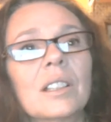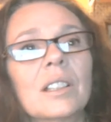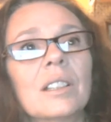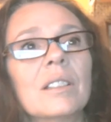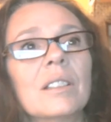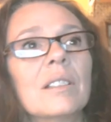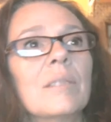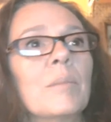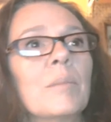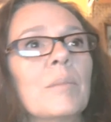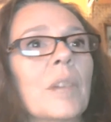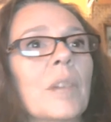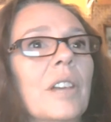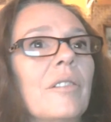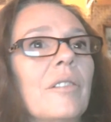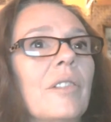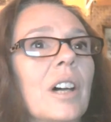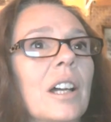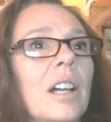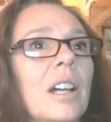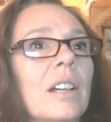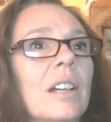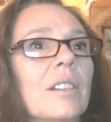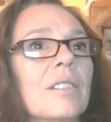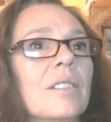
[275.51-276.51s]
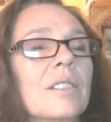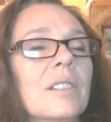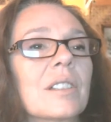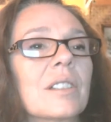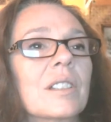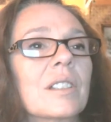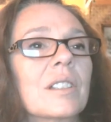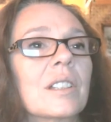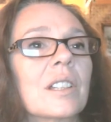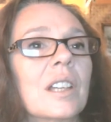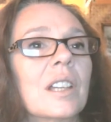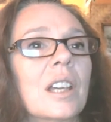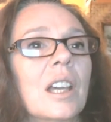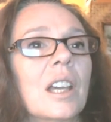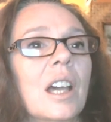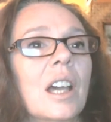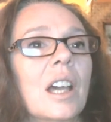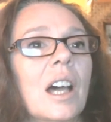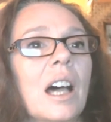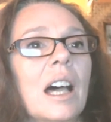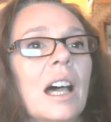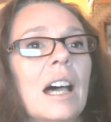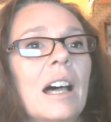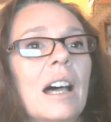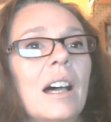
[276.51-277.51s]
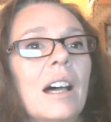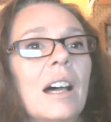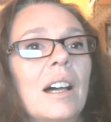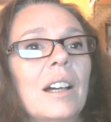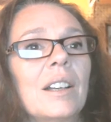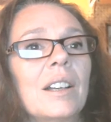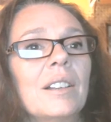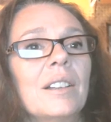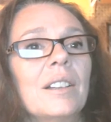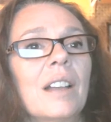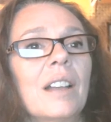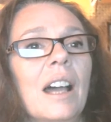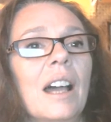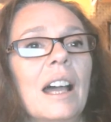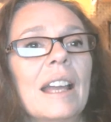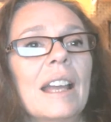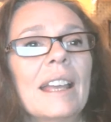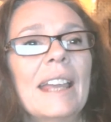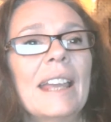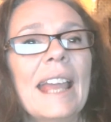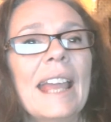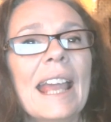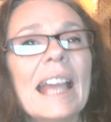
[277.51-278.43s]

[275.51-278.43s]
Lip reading: It's in my files. I